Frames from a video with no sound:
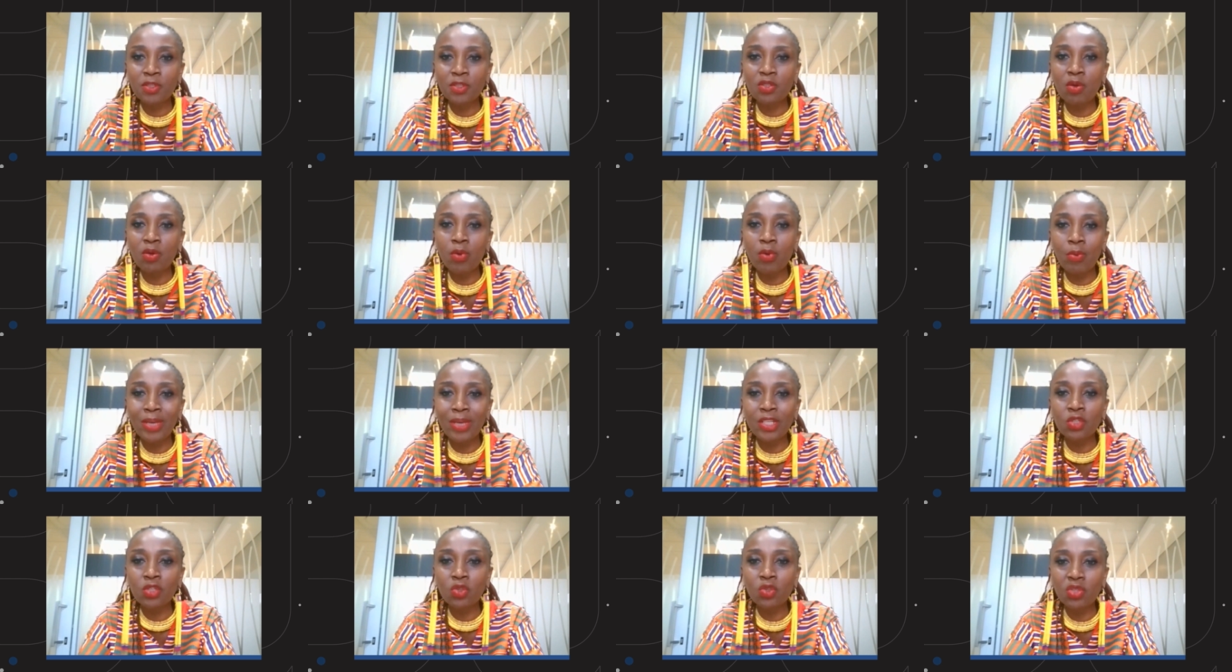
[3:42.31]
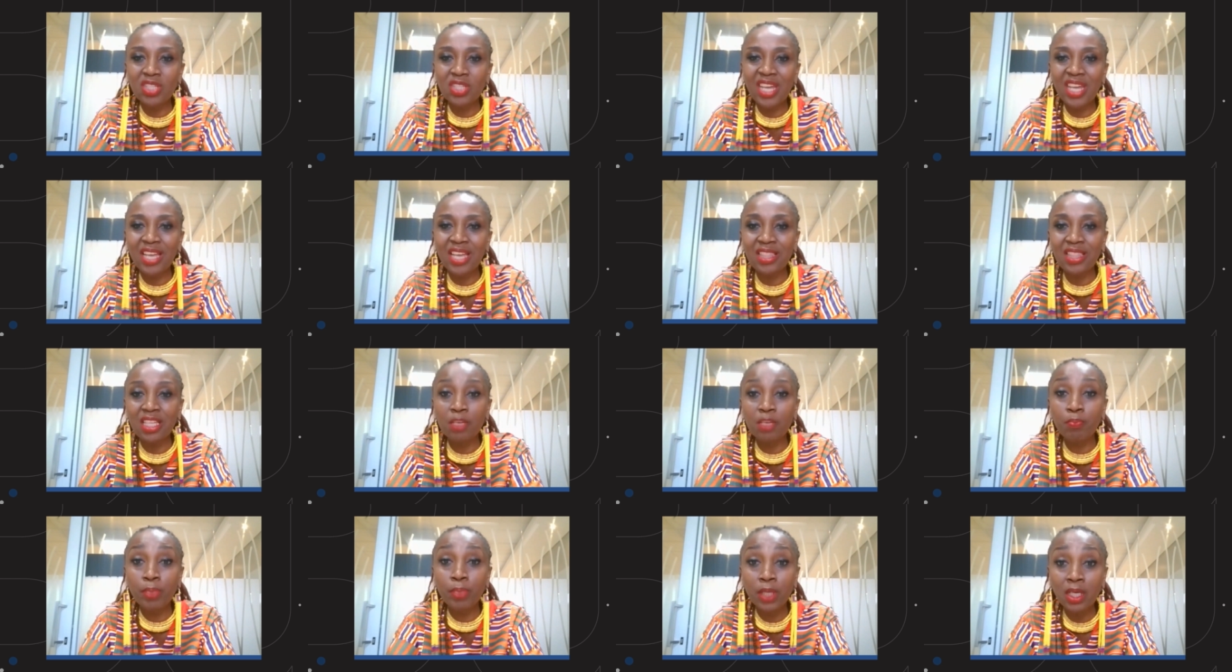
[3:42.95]
So we wanted to take
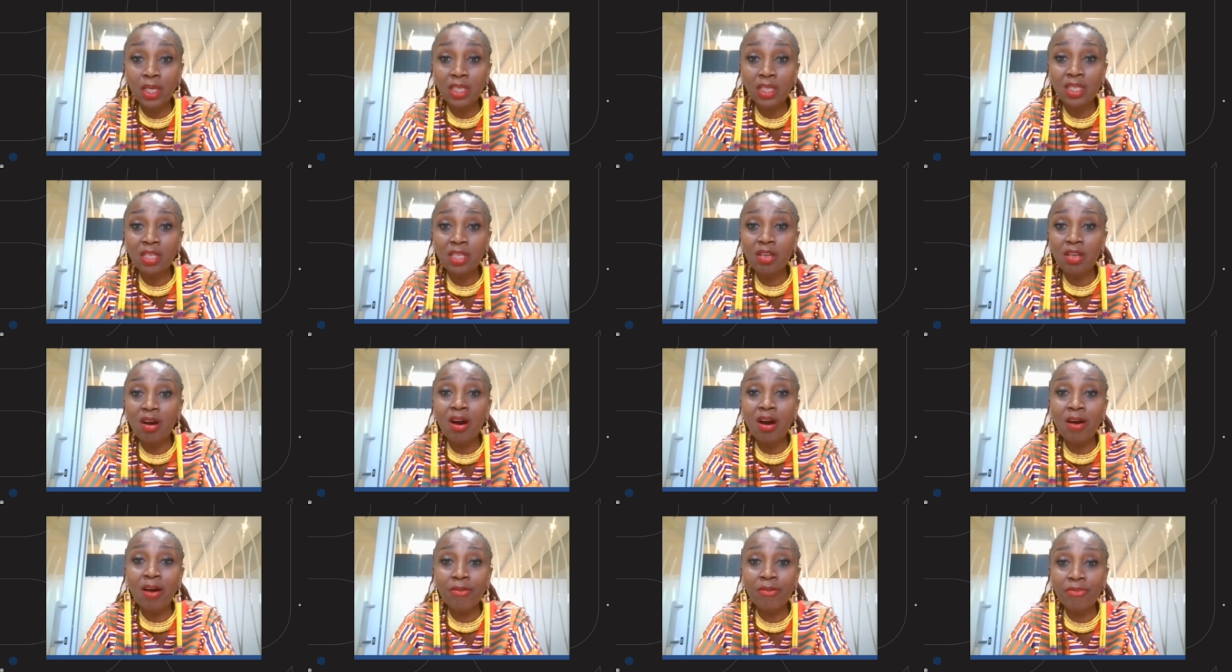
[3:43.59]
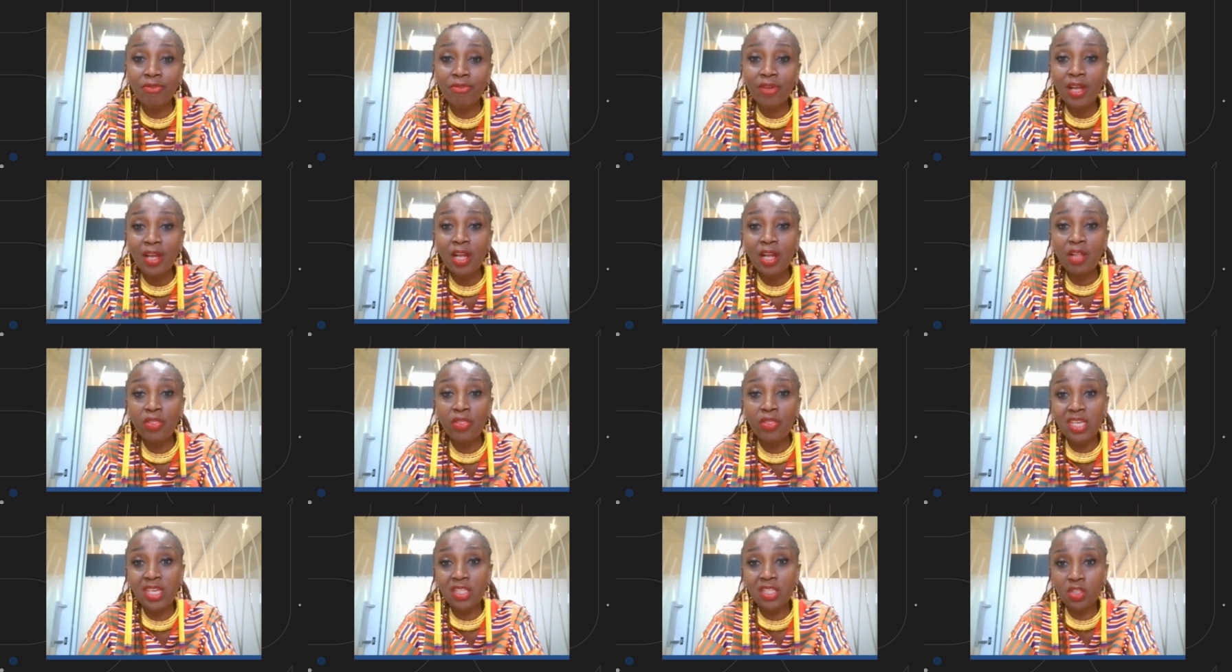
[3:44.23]
the burden off
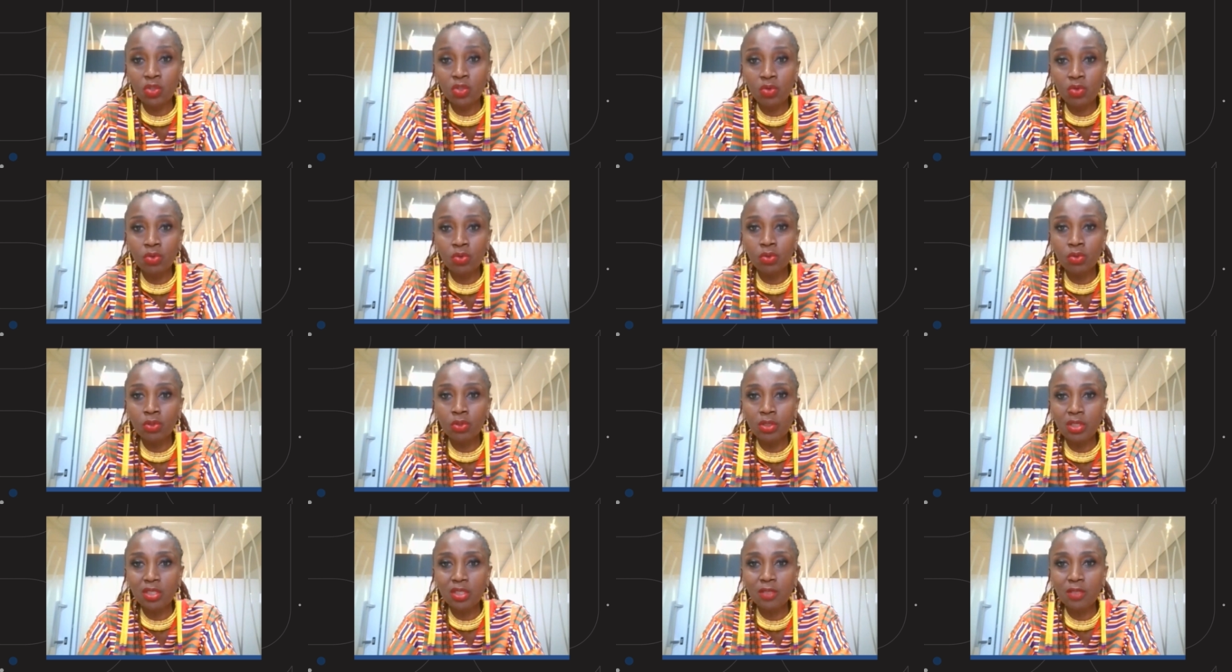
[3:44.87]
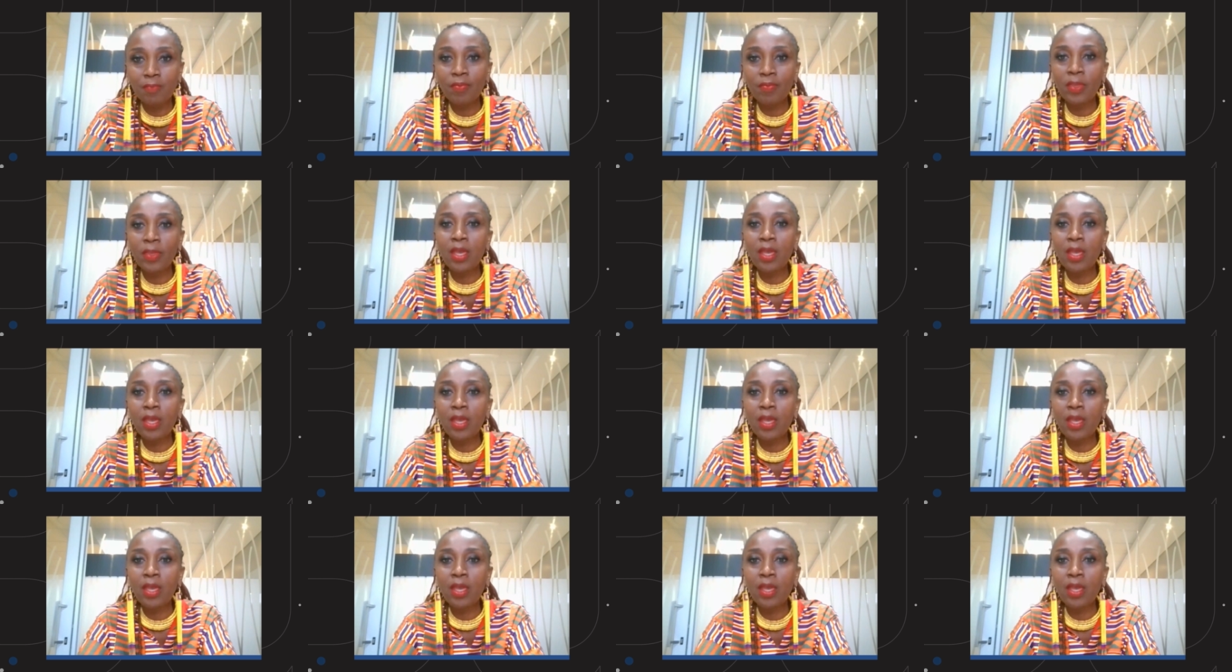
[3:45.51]
these schools.